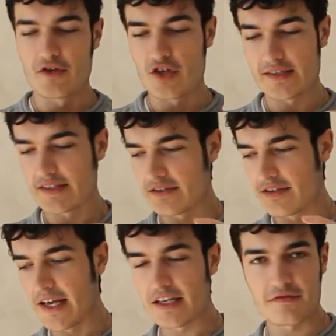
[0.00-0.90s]
adjusting
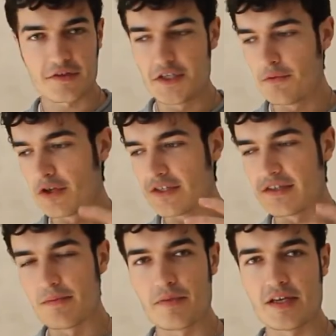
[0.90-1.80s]
the negative keywords
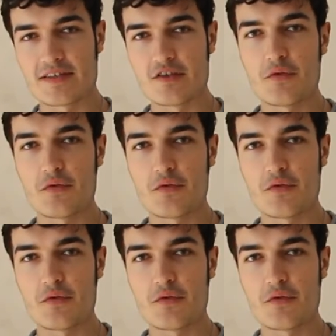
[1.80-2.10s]
and the bids and